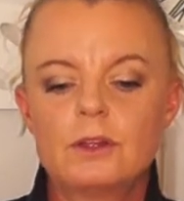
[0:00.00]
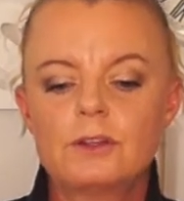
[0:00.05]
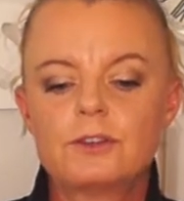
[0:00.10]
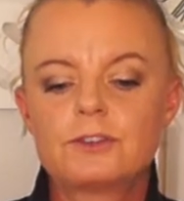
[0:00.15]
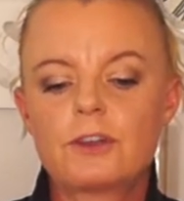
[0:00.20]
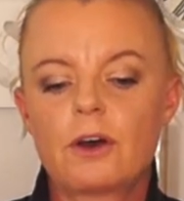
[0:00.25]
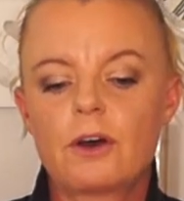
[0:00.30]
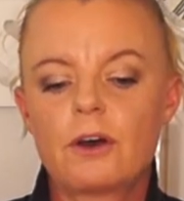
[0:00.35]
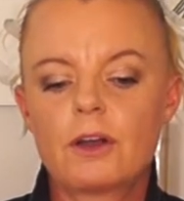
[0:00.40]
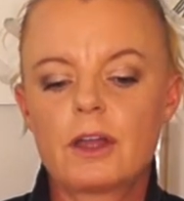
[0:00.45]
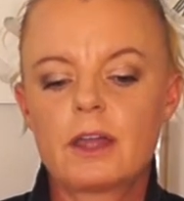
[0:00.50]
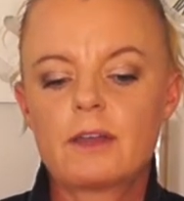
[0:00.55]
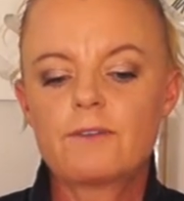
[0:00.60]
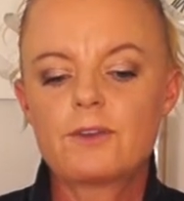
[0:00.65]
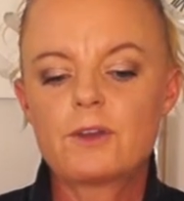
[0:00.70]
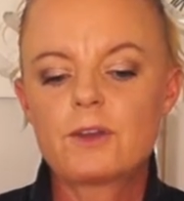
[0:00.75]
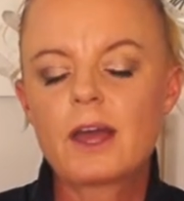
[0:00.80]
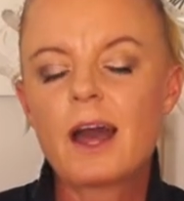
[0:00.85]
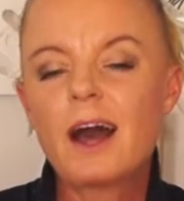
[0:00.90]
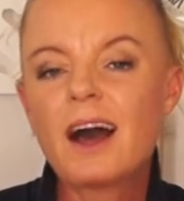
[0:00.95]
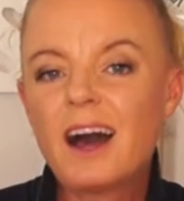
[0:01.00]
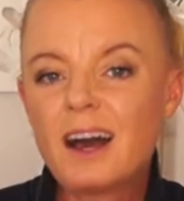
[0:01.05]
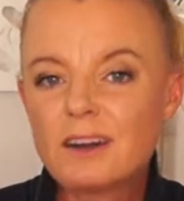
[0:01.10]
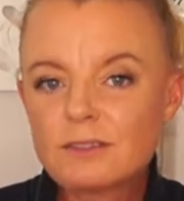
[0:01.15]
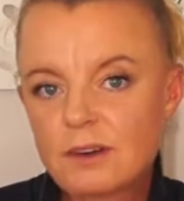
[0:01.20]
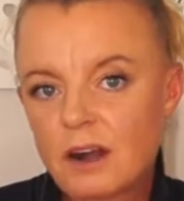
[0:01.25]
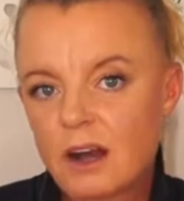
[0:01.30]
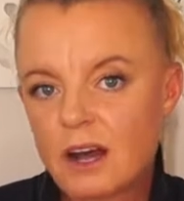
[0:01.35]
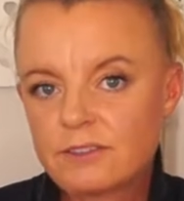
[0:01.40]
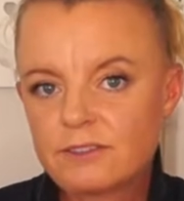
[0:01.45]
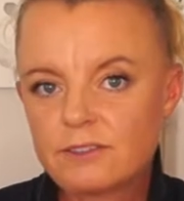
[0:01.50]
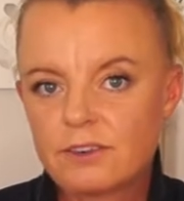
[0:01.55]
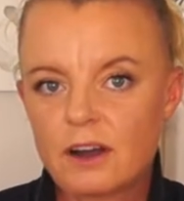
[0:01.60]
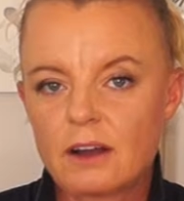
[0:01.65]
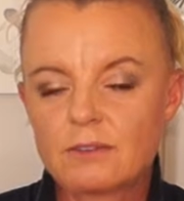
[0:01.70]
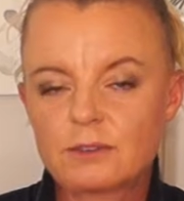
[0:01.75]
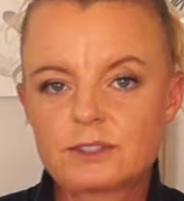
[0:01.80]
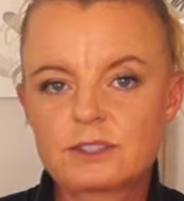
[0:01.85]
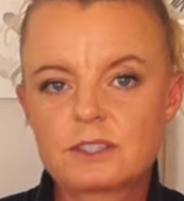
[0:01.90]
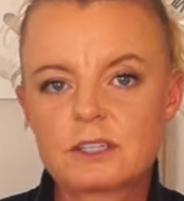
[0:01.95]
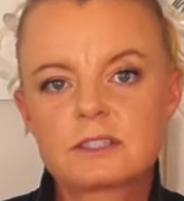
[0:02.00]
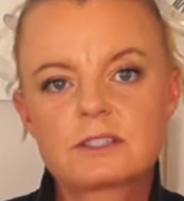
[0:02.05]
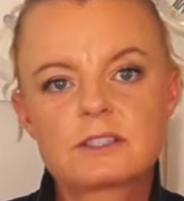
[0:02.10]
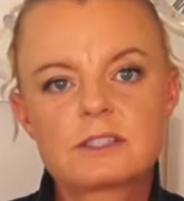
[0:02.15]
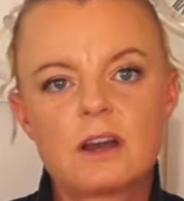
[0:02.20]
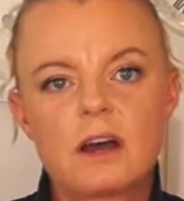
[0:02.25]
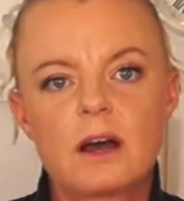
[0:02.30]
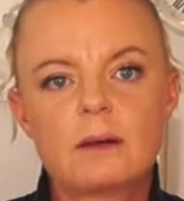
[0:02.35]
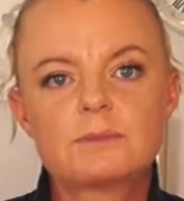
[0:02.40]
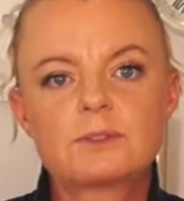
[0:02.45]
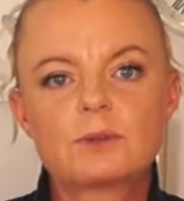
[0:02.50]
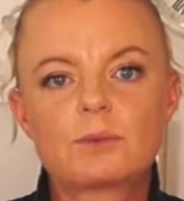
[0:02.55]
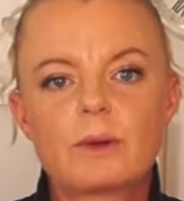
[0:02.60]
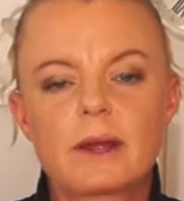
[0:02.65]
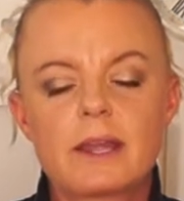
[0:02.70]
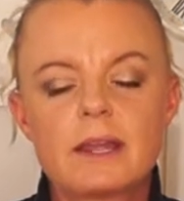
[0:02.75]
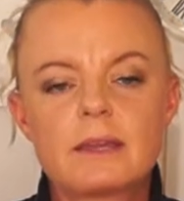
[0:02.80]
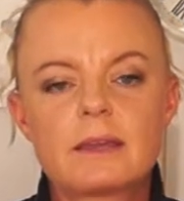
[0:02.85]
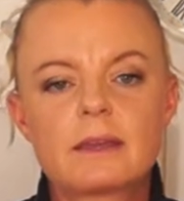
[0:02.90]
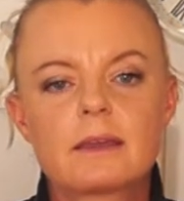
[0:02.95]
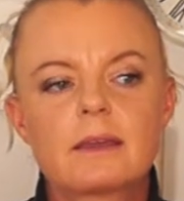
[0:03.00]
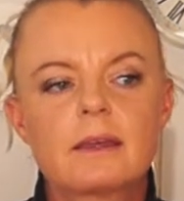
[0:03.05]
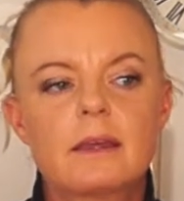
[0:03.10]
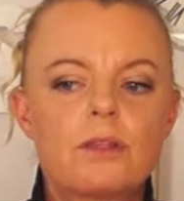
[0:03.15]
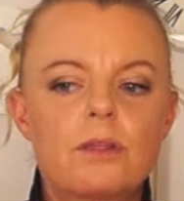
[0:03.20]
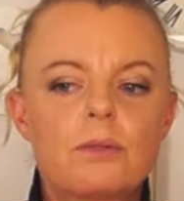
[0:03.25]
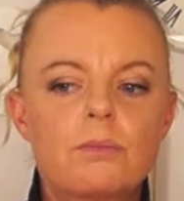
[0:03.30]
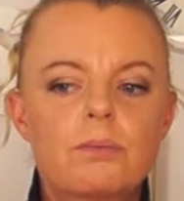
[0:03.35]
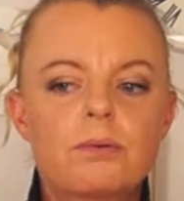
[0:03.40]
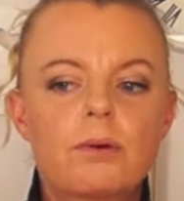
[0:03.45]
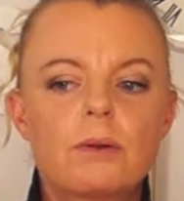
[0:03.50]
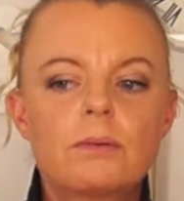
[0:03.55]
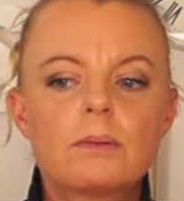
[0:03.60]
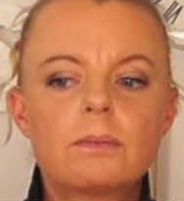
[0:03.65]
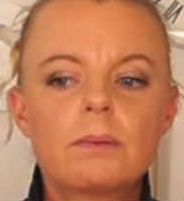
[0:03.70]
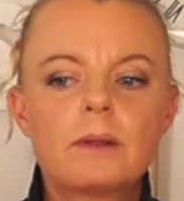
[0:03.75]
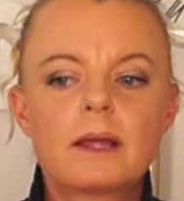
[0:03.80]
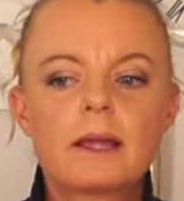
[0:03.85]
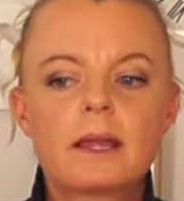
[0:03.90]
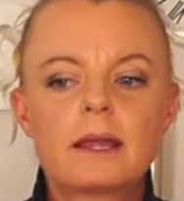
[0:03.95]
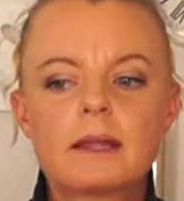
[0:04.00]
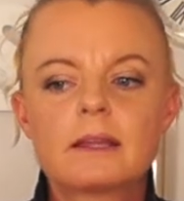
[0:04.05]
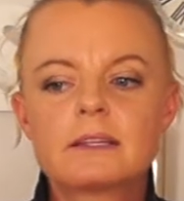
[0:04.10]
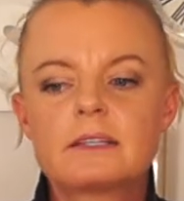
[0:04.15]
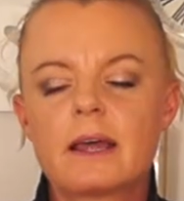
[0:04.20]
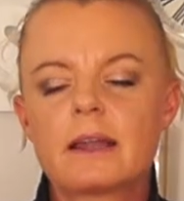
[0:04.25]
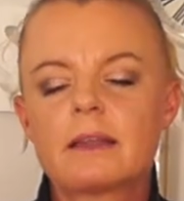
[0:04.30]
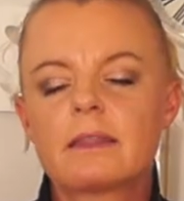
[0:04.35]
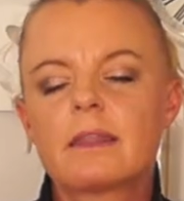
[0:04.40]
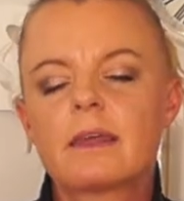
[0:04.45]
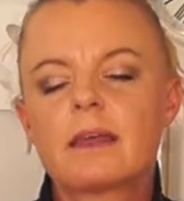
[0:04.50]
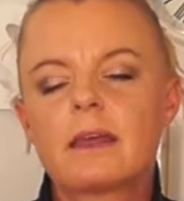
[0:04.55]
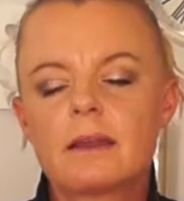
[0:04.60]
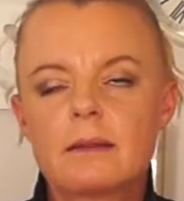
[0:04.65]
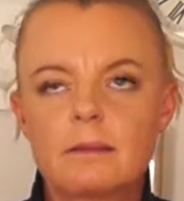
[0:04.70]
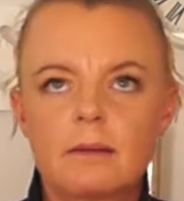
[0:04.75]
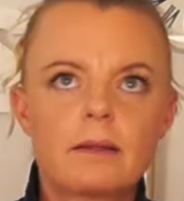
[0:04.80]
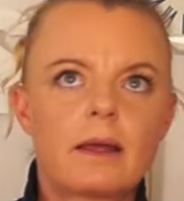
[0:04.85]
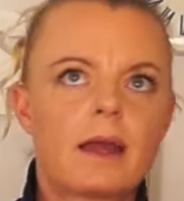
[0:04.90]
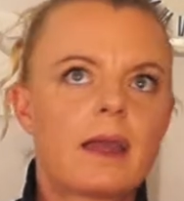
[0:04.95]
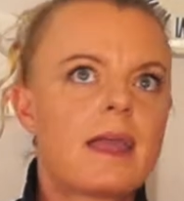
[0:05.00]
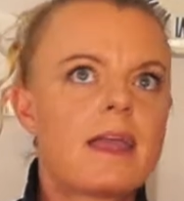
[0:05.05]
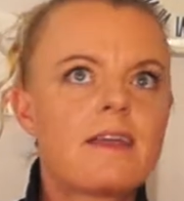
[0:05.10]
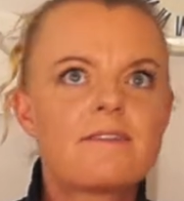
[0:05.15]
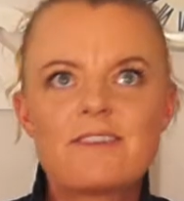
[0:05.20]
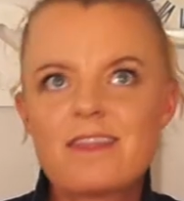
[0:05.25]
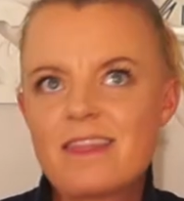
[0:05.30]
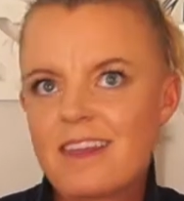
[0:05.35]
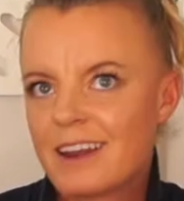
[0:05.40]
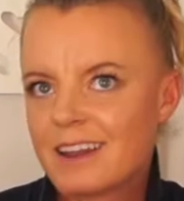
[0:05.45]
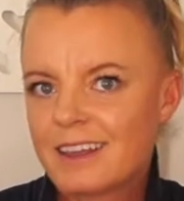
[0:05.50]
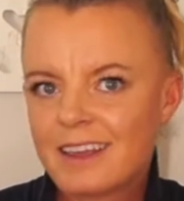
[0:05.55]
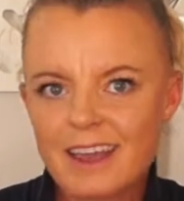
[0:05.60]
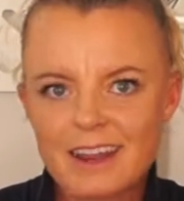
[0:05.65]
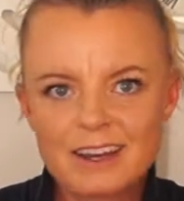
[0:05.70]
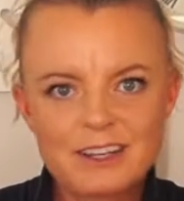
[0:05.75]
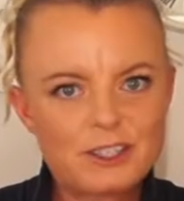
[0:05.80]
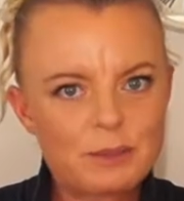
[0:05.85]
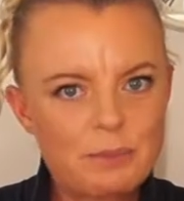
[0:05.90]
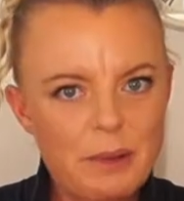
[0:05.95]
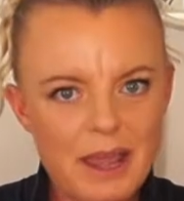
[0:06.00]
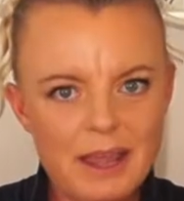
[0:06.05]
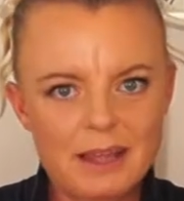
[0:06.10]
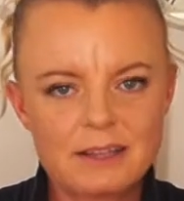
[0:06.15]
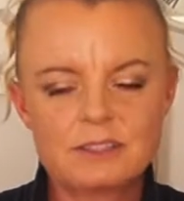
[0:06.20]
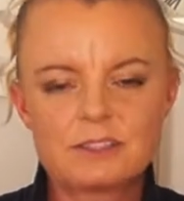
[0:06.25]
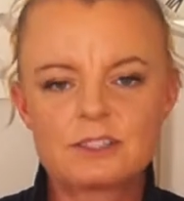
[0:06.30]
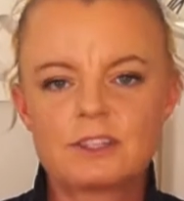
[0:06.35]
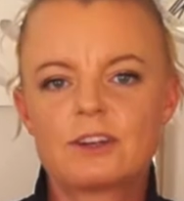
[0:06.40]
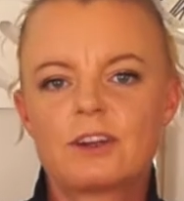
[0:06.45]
So if you can't ride 5 or 6 times a week, probably, and then even then again, it depends.